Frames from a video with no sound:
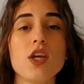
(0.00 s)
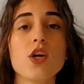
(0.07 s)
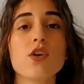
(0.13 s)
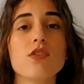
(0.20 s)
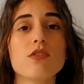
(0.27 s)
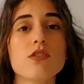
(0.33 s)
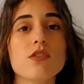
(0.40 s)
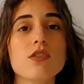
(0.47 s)

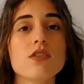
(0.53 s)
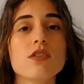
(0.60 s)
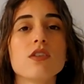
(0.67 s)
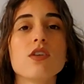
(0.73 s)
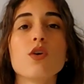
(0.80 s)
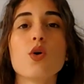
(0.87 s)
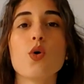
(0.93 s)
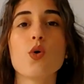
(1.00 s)

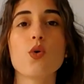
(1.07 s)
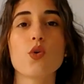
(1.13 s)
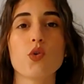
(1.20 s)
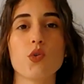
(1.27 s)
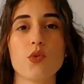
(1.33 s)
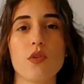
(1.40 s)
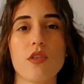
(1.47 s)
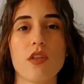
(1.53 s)
ion,
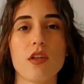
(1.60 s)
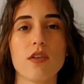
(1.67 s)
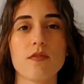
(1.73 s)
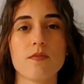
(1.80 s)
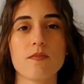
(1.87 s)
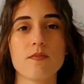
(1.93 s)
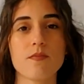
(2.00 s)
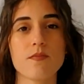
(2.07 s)
ud.
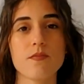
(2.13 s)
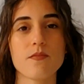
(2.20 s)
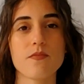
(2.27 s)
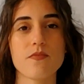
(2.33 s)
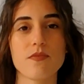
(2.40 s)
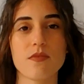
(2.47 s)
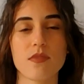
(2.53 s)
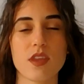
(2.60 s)

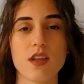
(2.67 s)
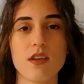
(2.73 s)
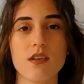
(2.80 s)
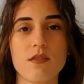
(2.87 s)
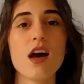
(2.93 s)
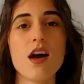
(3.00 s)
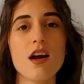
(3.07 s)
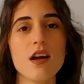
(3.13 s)

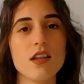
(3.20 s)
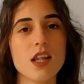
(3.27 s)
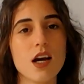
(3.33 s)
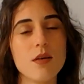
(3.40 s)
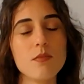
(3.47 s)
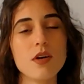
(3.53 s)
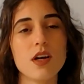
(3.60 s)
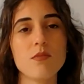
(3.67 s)

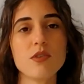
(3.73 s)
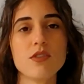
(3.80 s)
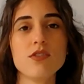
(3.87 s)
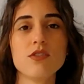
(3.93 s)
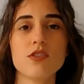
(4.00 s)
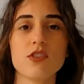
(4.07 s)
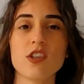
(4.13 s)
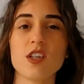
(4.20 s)
Now I'm going
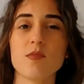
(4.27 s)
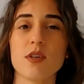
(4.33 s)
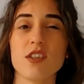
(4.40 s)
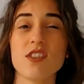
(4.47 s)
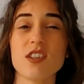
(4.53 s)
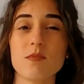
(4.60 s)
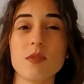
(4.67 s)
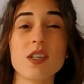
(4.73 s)
to talk about
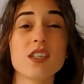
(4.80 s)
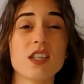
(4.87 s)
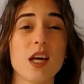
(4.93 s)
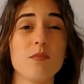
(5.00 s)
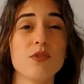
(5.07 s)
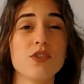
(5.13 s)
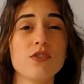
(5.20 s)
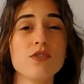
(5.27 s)
some
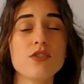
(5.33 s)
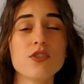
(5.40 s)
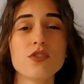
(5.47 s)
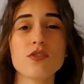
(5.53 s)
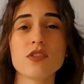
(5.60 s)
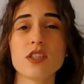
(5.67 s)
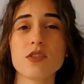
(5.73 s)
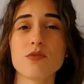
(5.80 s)
exceptions
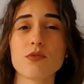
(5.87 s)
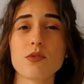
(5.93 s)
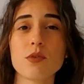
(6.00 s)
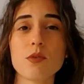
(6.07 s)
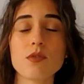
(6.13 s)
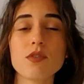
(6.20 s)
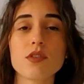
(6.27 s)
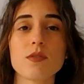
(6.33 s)
to these
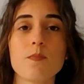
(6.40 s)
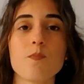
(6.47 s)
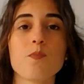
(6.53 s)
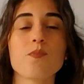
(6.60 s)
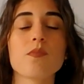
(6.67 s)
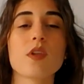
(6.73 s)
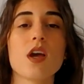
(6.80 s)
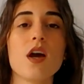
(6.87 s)
rules.
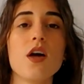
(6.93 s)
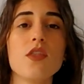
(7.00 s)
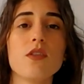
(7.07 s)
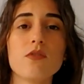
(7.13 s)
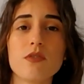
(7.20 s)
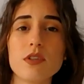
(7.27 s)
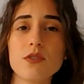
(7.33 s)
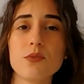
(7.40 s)
The
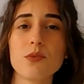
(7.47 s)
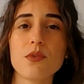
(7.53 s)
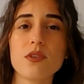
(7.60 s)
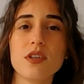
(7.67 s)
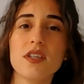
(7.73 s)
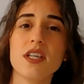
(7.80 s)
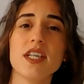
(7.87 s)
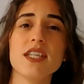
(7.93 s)
first
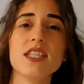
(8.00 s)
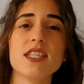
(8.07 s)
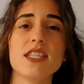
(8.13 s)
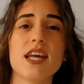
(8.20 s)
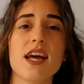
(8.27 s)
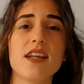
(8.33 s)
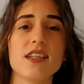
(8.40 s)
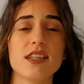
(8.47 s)
one is
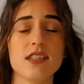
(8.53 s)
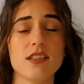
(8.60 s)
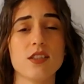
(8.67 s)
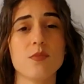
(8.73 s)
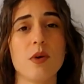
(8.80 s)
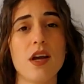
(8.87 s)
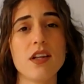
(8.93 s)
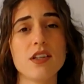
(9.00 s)
that in
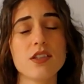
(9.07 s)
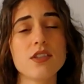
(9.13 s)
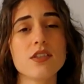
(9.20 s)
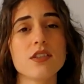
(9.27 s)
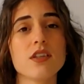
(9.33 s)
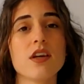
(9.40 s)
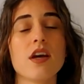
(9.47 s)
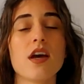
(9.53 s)

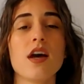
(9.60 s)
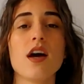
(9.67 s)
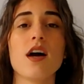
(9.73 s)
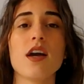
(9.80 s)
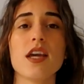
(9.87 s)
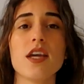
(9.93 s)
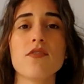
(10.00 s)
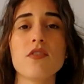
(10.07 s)
Spanish,
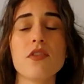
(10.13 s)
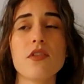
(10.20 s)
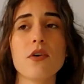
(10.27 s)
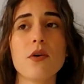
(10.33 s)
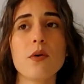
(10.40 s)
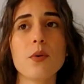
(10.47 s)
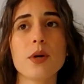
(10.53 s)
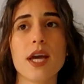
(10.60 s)
even
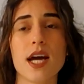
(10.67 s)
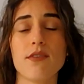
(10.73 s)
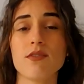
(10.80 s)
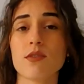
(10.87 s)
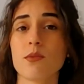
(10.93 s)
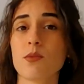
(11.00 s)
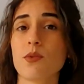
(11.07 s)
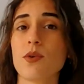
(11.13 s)
though we have
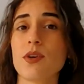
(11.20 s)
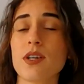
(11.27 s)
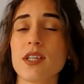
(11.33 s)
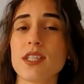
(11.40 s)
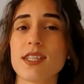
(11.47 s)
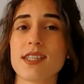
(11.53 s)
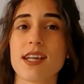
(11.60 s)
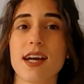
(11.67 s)
some
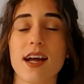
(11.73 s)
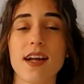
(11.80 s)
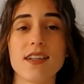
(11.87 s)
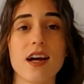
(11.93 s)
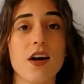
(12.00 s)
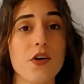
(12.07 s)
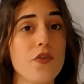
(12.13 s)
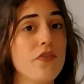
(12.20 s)
words that
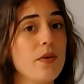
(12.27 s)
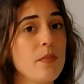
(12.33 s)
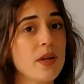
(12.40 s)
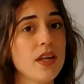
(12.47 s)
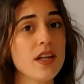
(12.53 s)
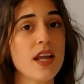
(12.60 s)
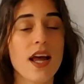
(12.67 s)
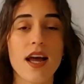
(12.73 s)
are
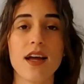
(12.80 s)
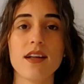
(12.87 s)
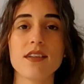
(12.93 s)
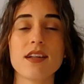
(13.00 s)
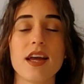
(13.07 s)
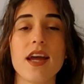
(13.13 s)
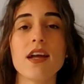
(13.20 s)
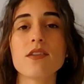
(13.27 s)
feminine
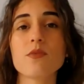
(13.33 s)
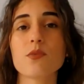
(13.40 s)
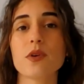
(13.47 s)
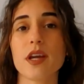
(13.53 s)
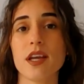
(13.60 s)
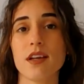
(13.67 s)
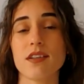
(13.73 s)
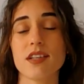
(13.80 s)
and end
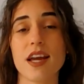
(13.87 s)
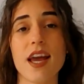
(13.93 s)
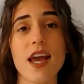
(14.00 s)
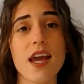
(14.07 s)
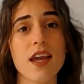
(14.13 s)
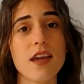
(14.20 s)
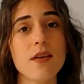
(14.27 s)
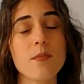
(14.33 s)
in
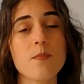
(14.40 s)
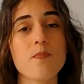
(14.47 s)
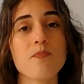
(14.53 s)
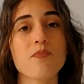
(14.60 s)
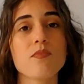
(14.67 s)
A,